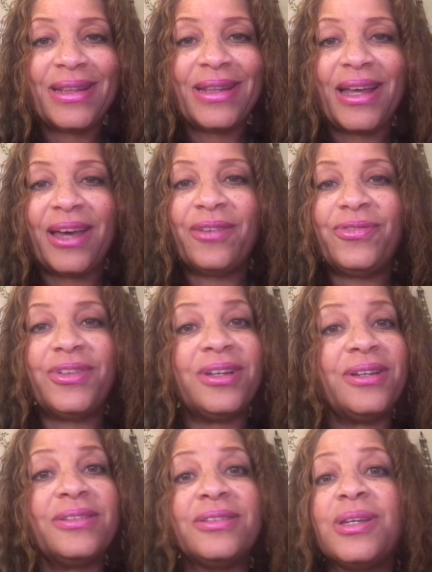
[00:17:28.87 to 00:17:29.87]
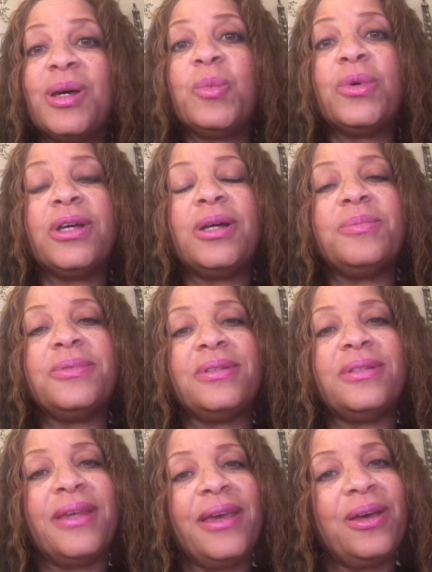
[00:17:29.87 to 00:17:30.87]
Life does come with ups
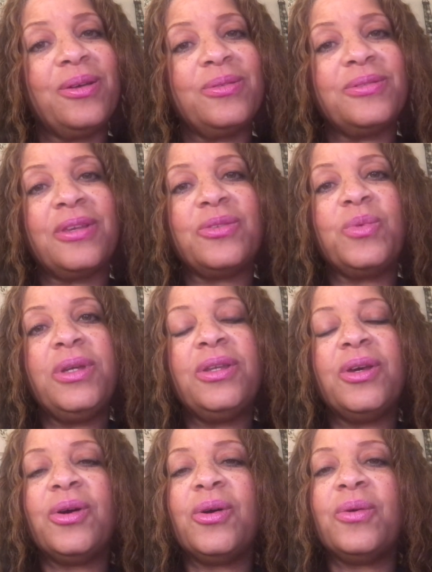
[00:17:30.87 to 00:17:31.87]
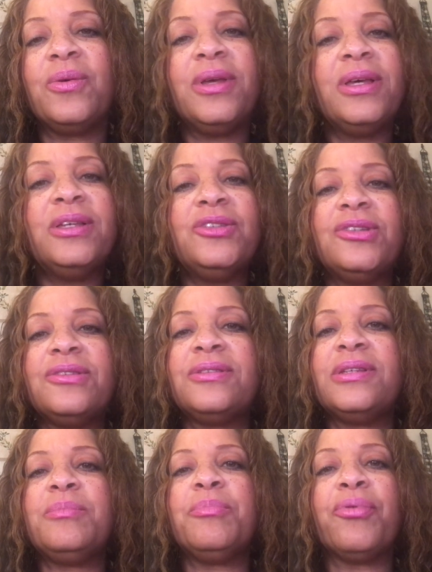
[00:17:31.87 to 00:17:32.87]
and downs, as we know.
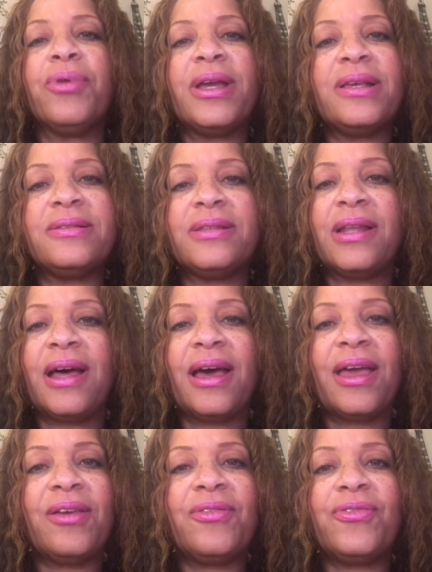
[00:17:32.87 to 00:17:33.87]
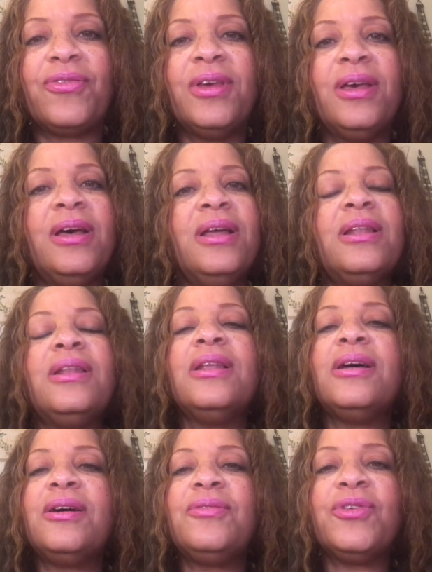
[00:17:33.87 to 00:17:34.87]
Just embrace life.
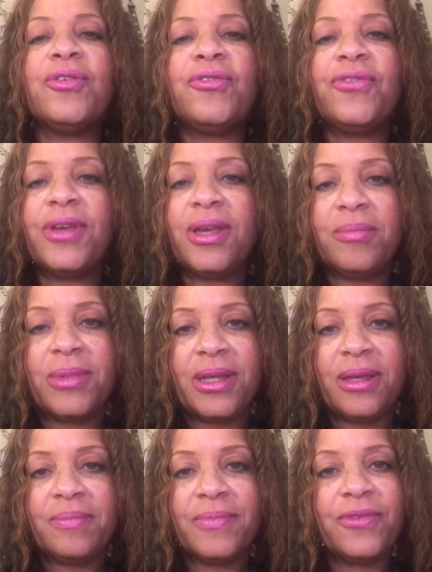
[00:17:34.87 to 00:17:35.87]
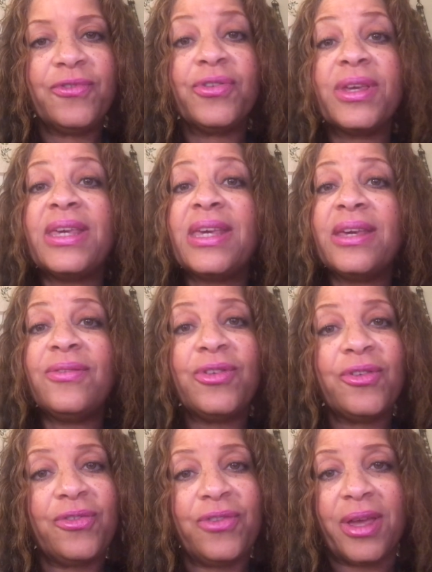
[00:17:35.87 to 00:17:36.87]
Love your family. Forgive
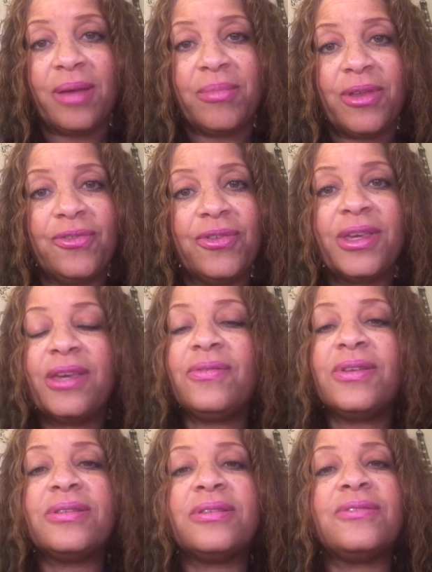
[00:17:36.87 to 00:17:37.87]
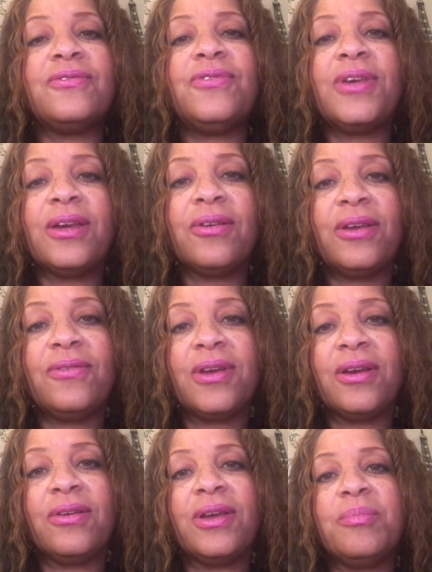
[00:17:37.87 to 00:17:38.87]
your family. Forgiveness is very,
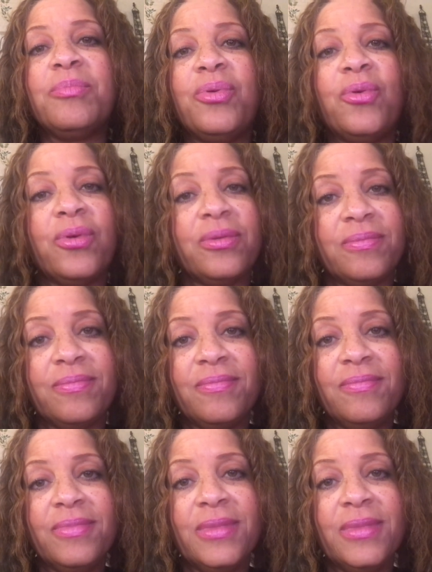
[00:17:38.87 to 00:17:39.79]
very important.